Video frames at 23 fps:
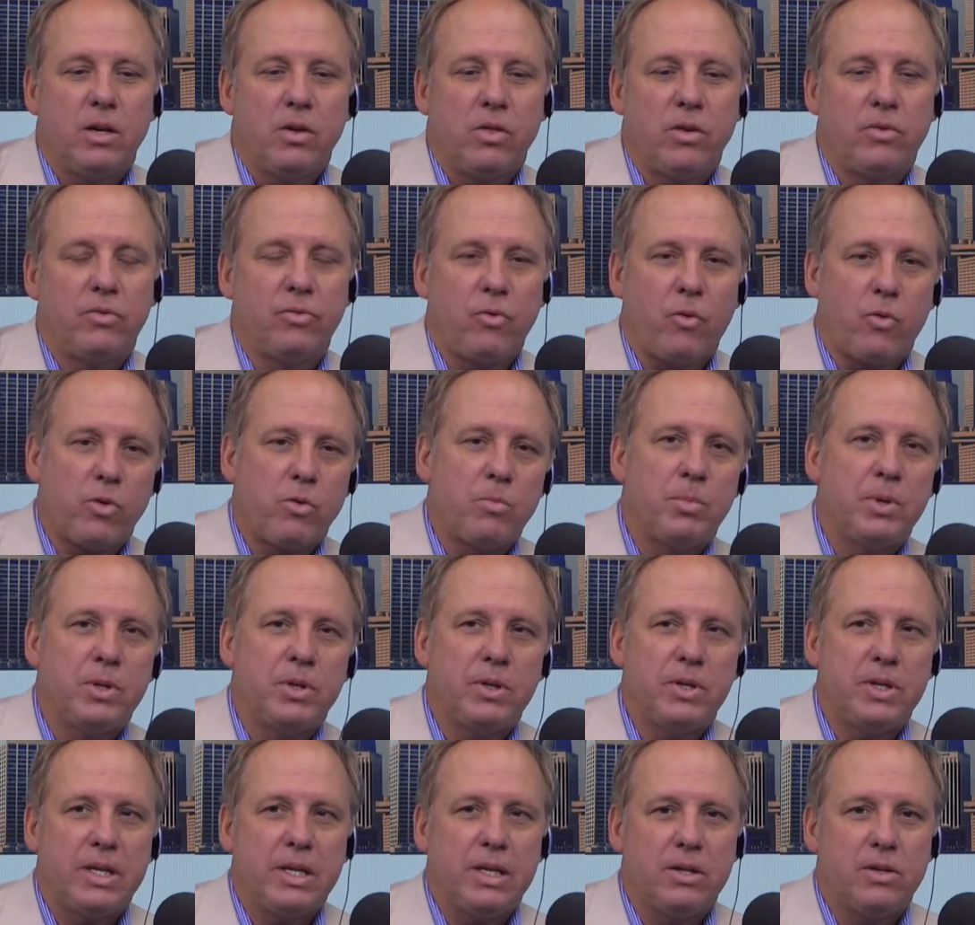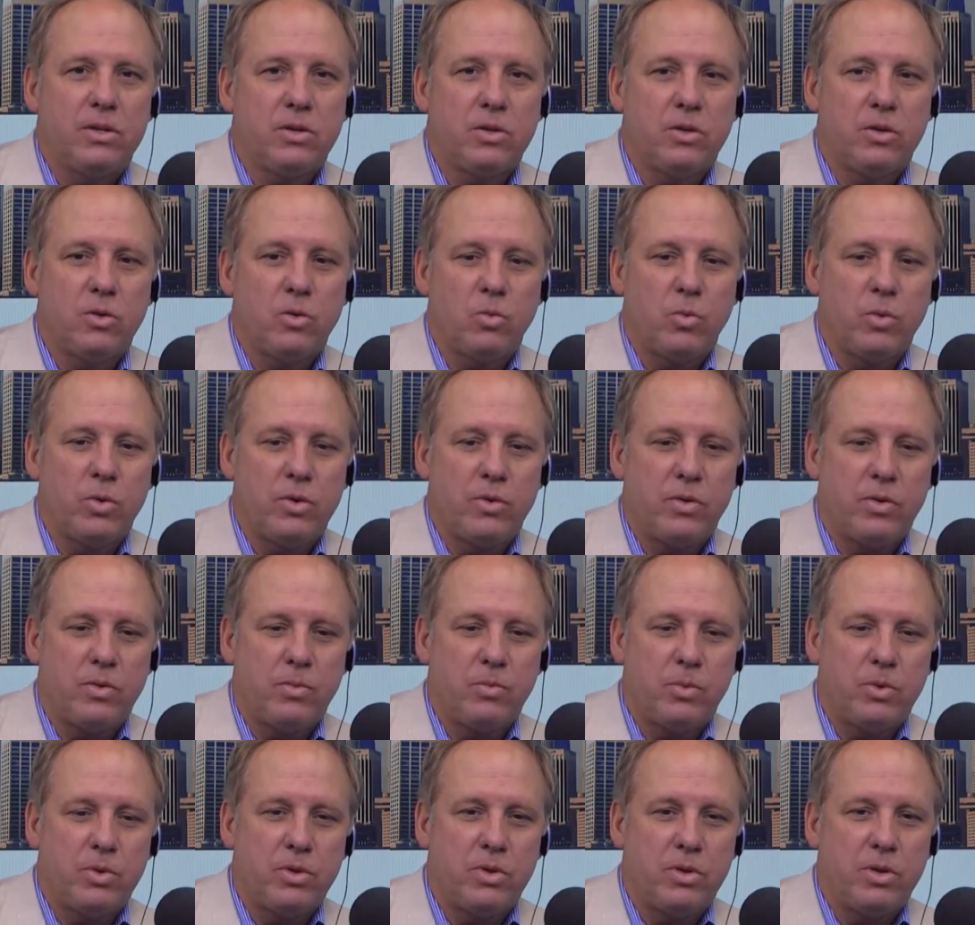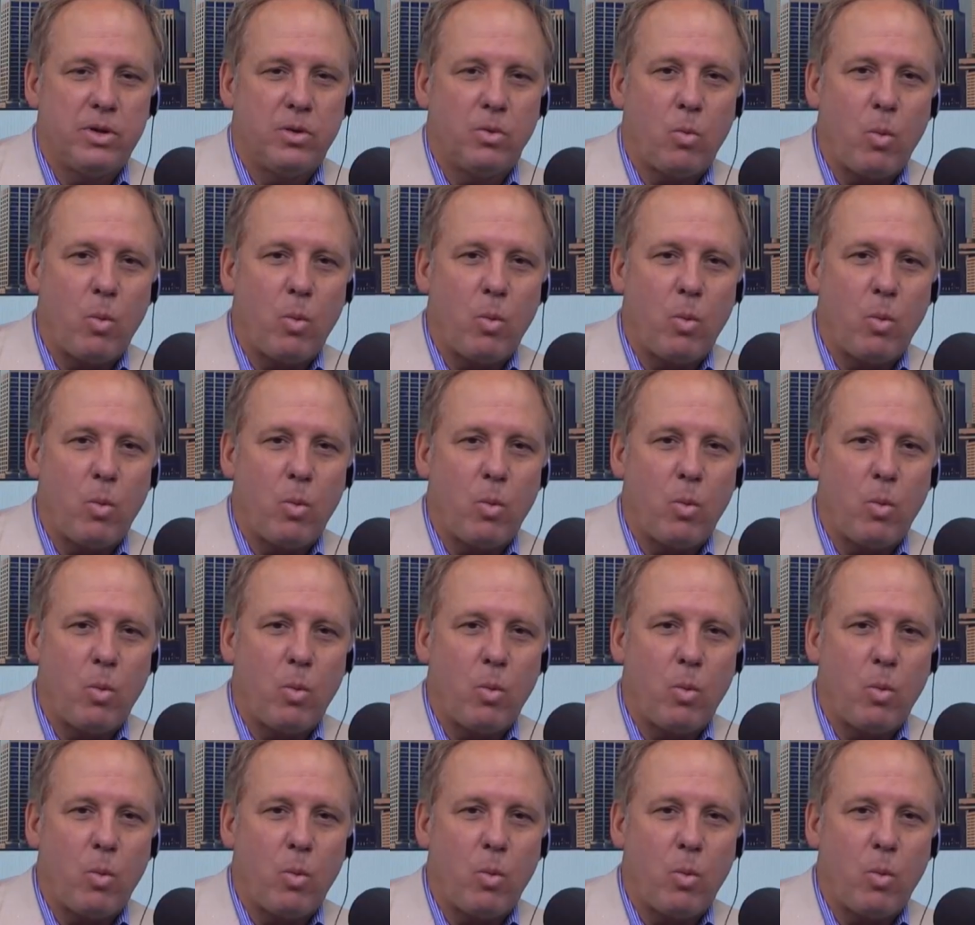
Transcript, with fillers: the affordability issue with with the